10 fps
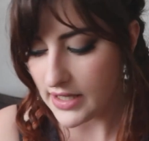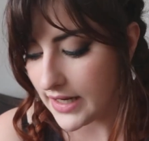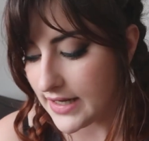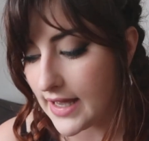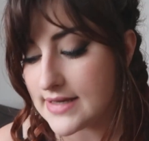In
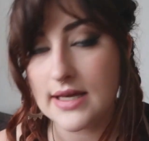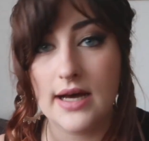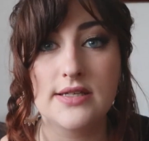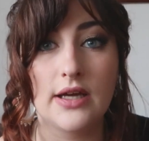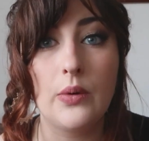any case,
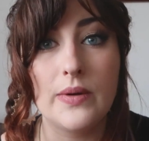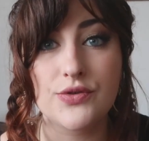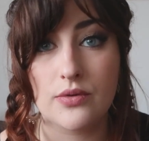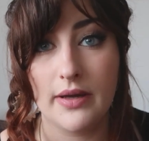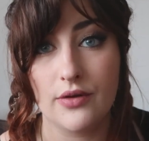guys, I
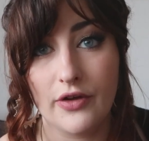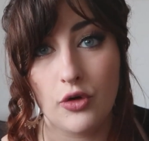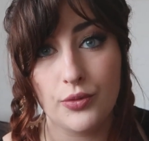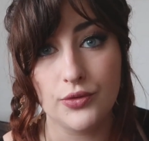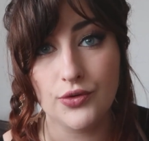always remain
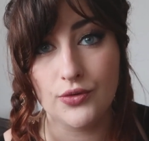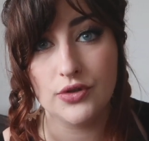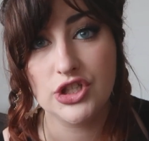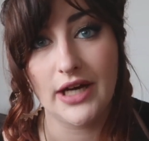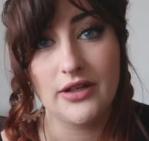available to
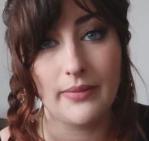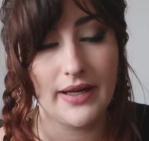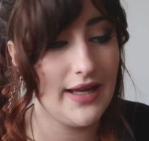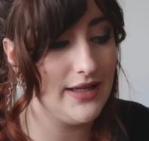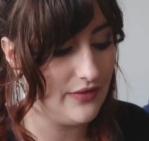chat
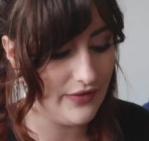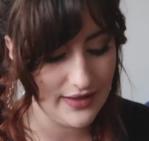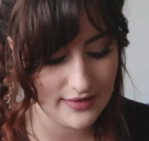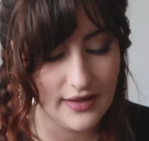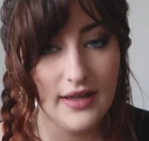about any of
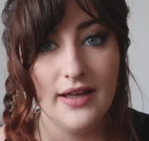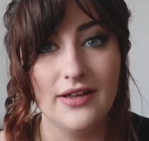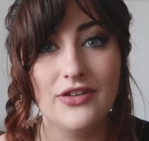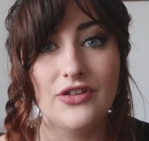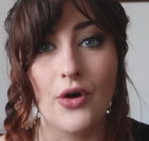it,
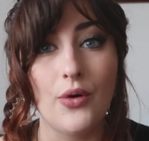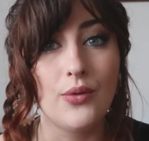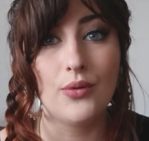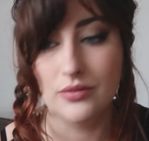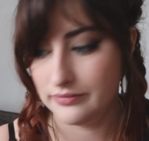
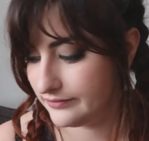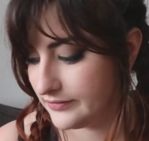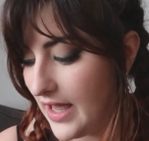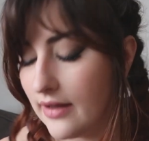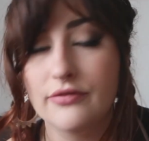so
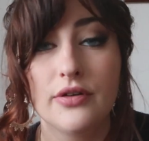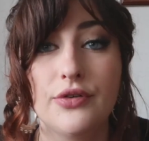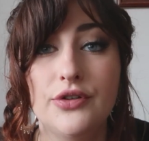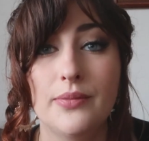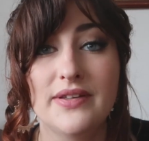yeah, feel
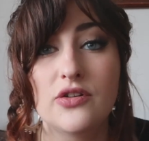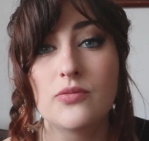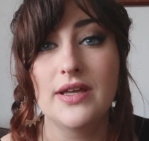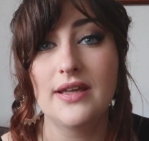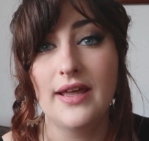free to message
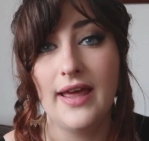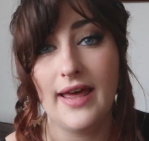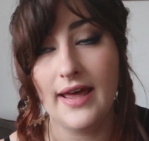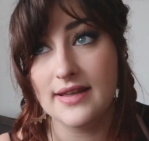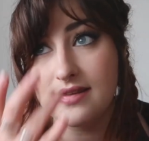me.
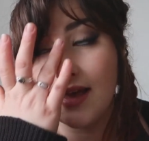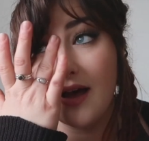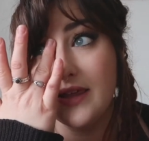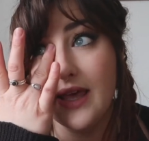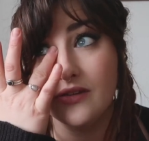And
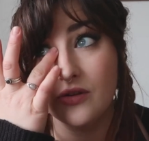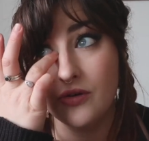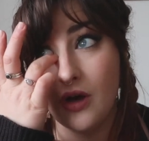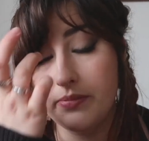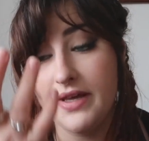yeah, so
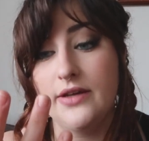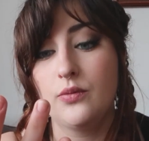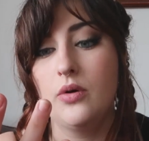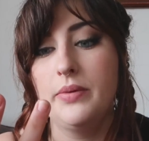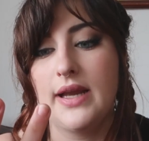the
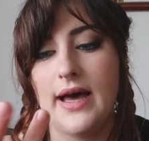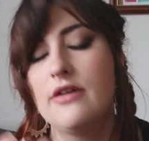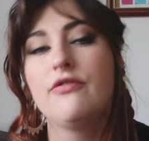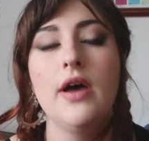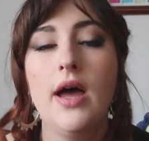update will be
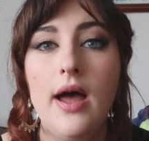live